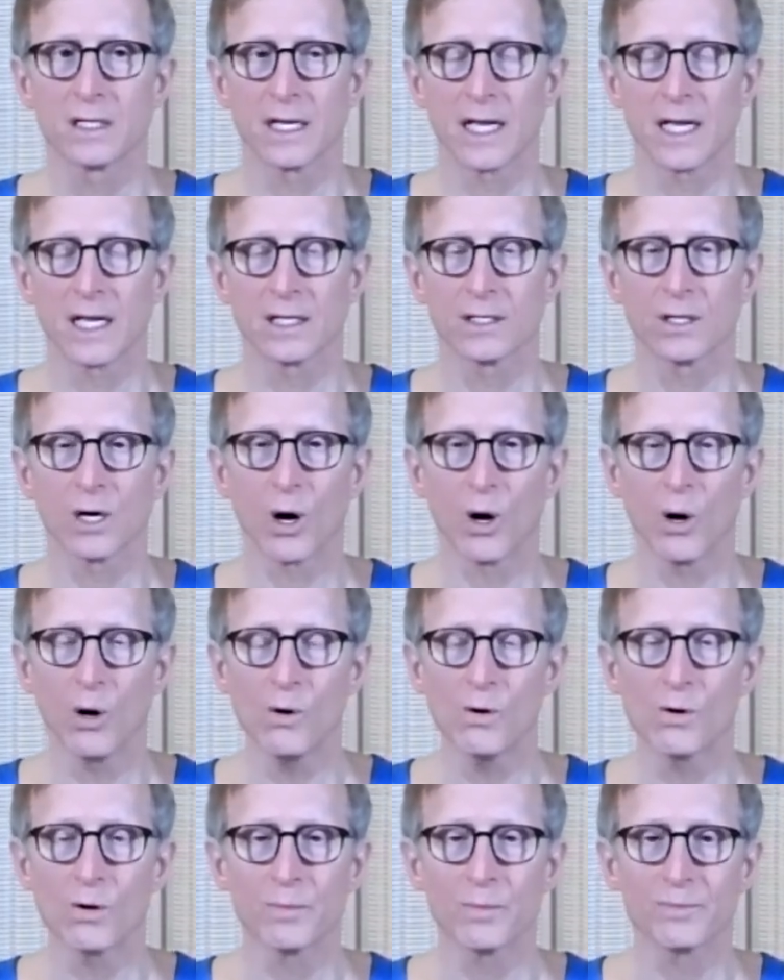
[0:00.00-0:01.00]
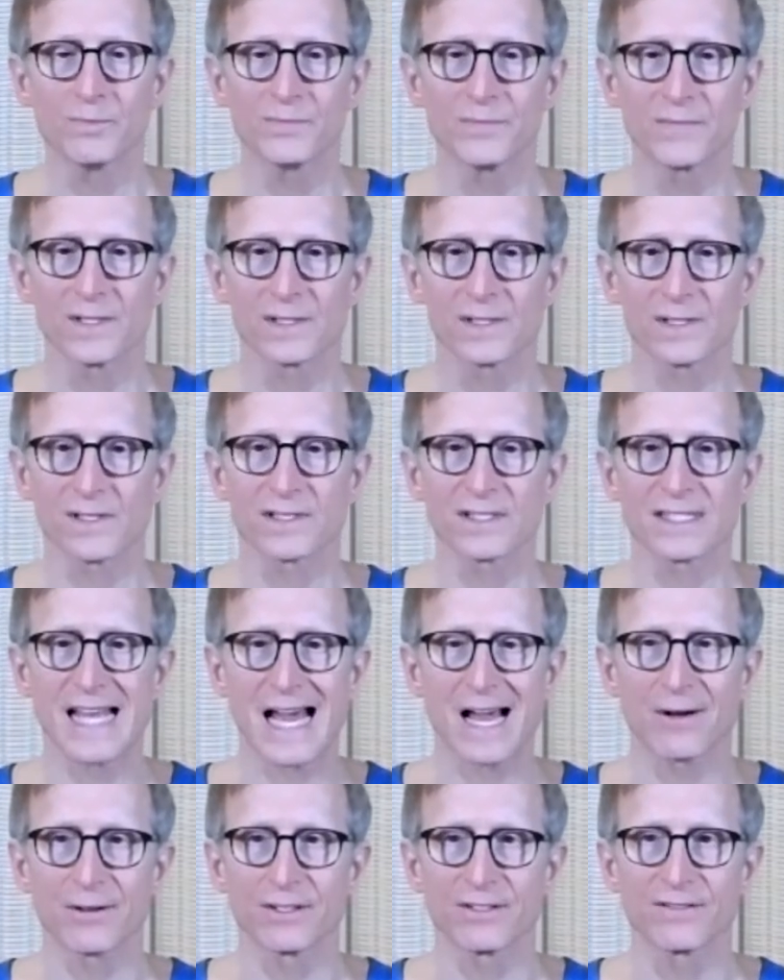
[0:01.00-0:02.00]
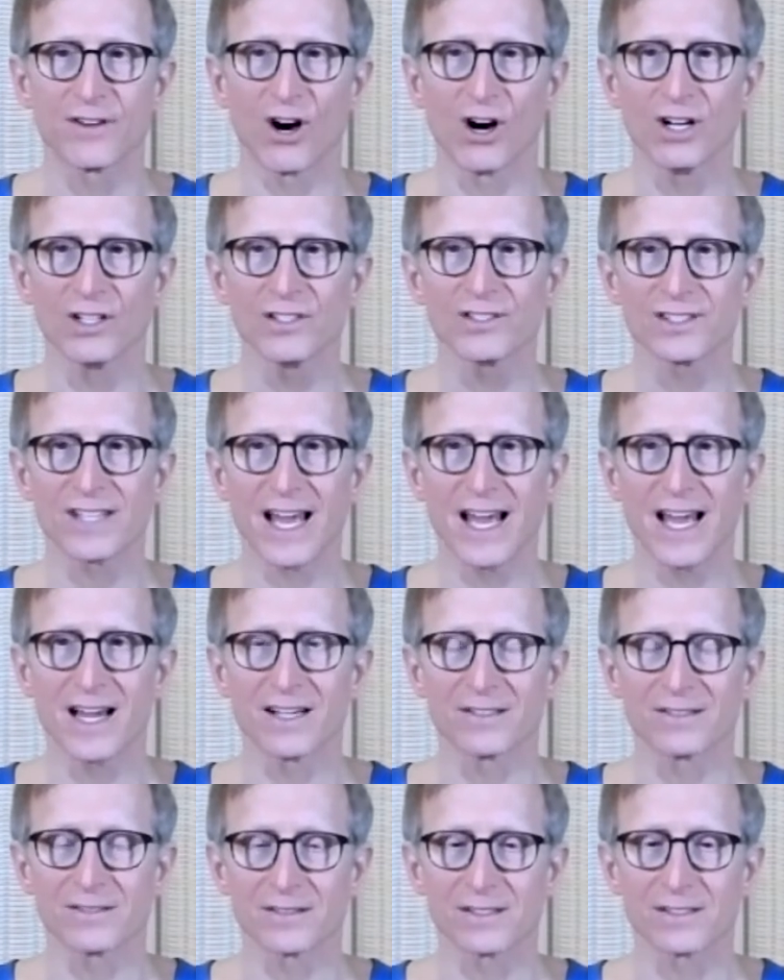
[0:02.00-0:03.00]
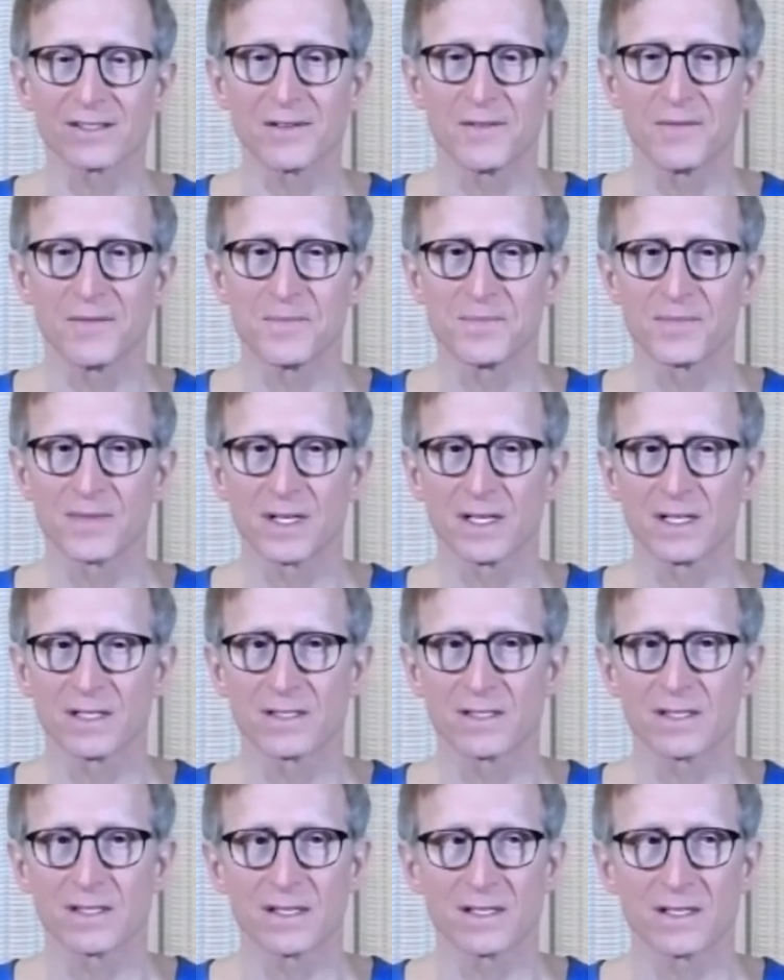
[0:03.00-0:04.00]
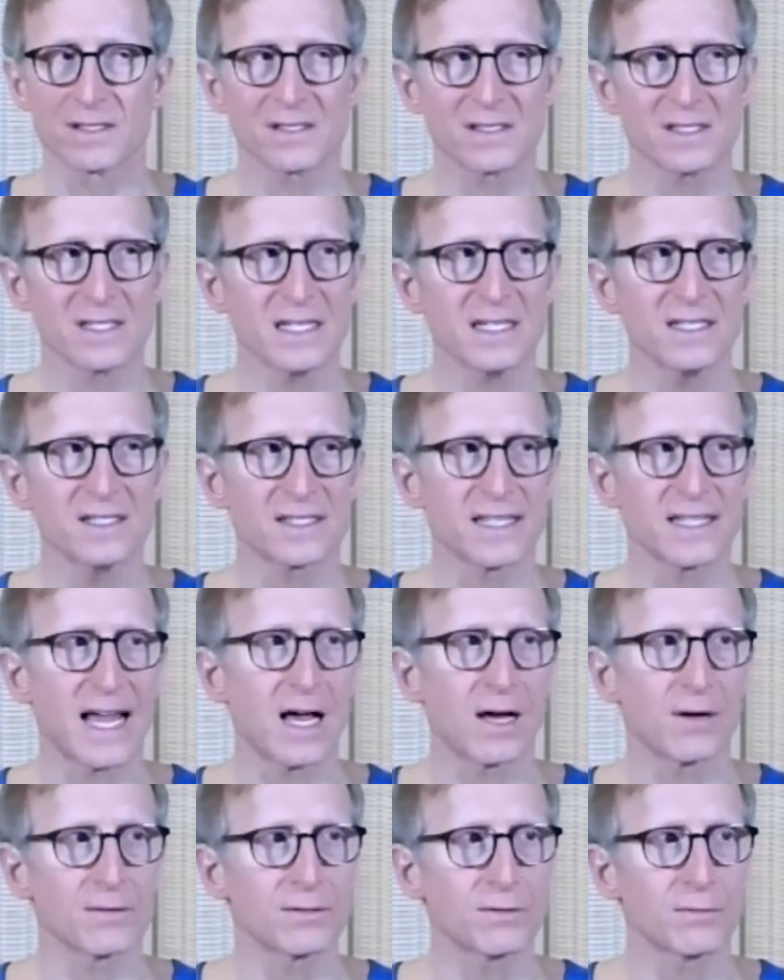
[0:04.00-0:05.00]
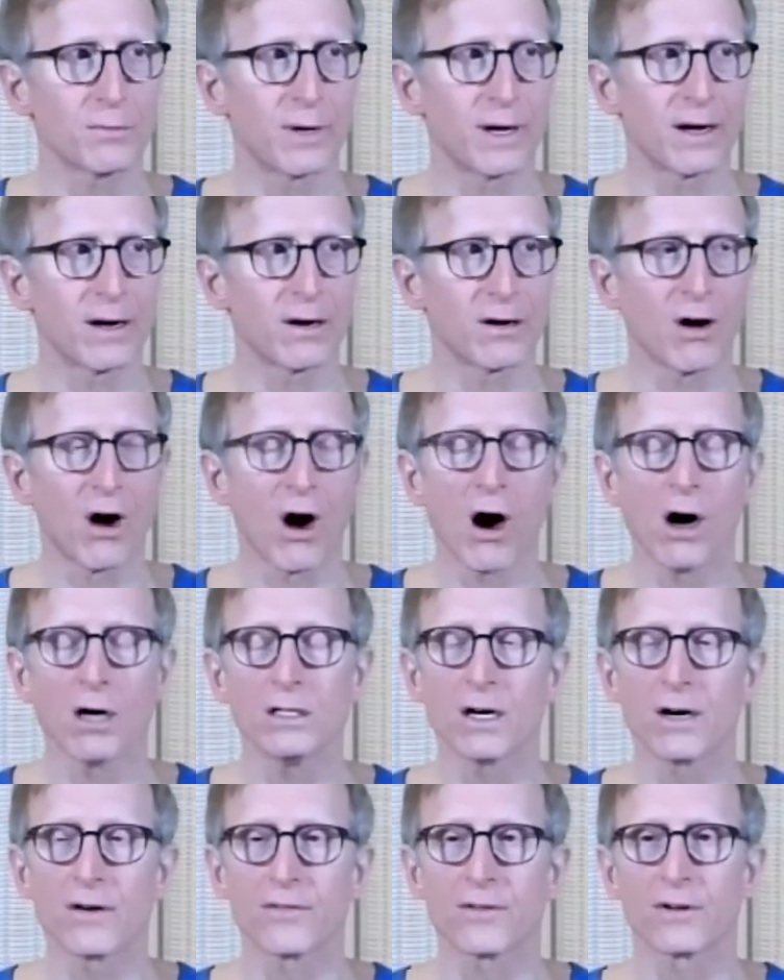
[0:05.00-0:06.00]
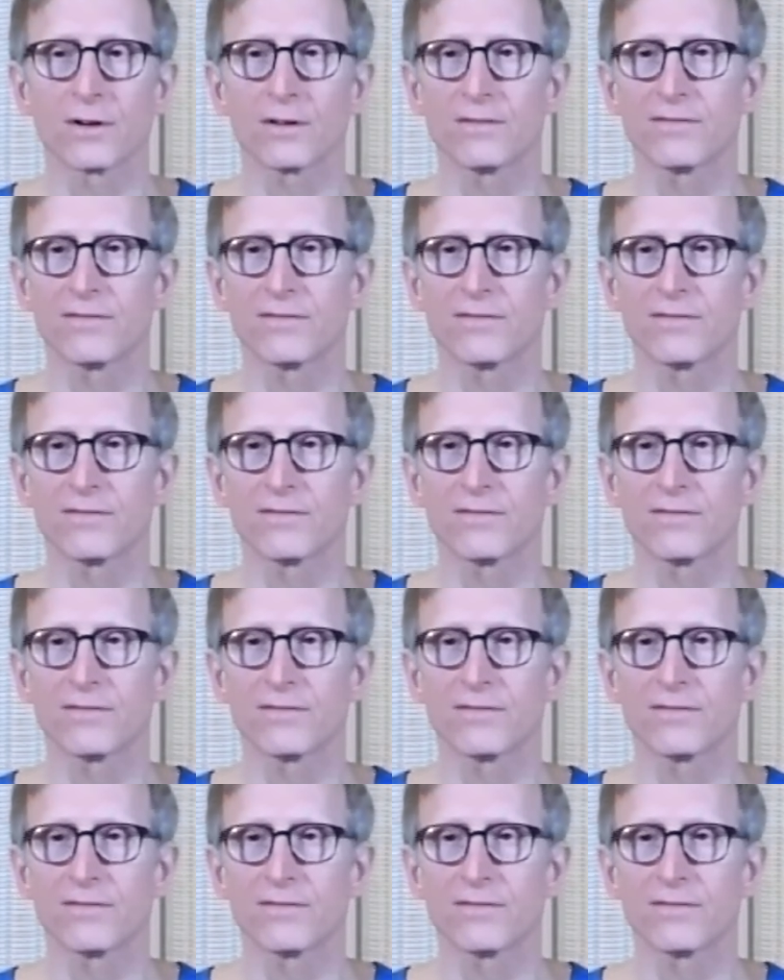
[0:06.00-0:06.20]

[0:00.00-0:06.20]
And Om is the sound of all sounds. It's the seed sound where all other